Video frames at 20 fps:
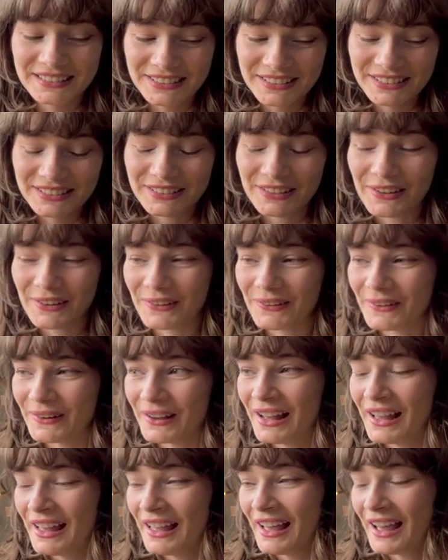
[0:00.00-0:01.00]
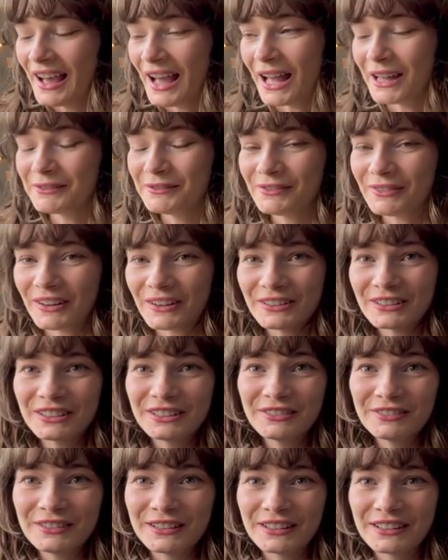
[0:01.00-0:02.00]
so I'm finally
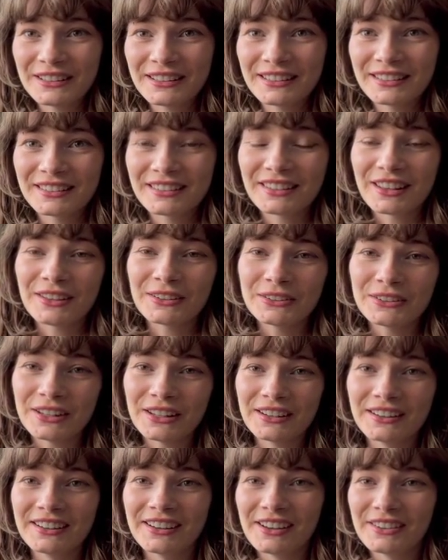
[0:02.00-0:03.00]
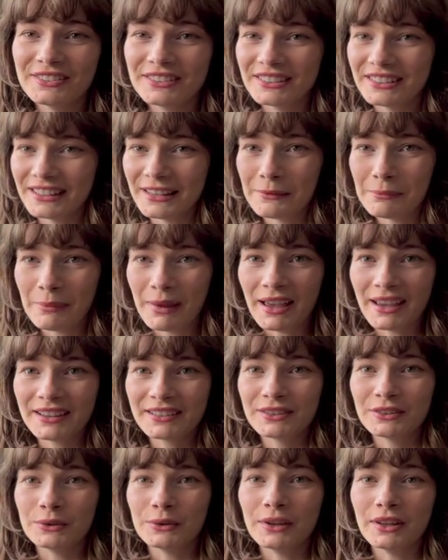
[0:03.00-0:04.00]
feeling settled in enough to get back
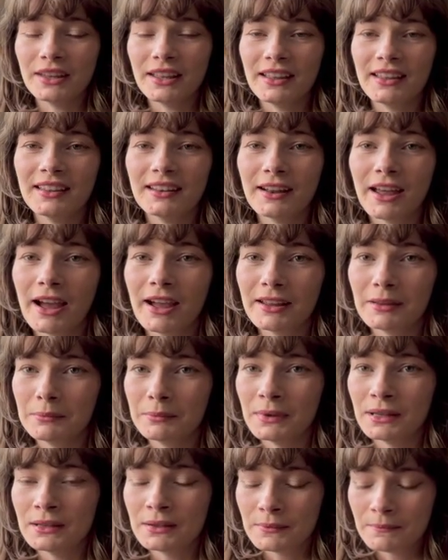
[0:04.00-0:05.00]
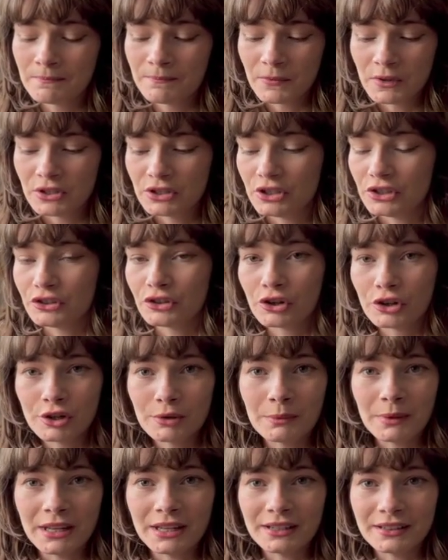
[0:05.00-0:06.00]
to it and I'm
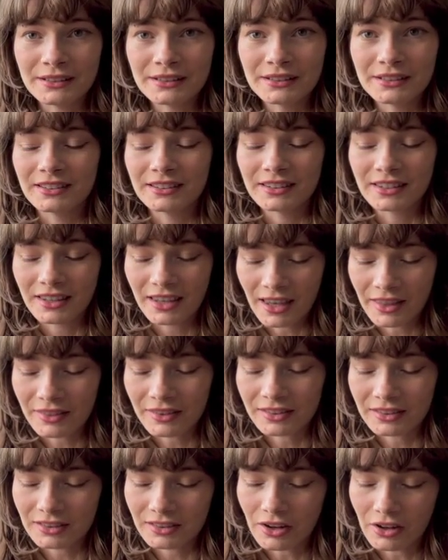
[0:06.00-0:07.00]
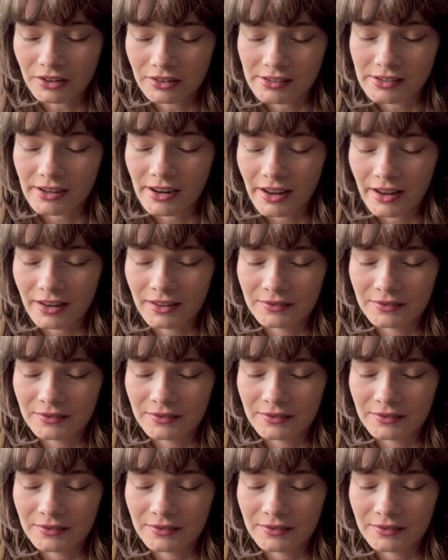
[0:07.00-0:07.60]
determined to get this done today.